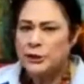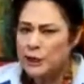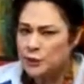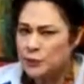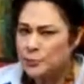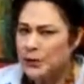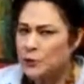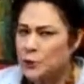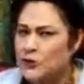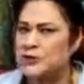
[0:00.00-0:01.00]
There should be
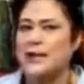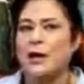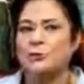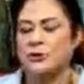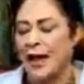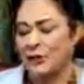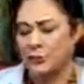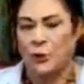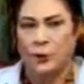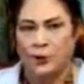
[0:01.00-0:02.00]
no sound
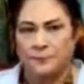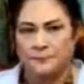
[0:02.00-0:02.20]
at all.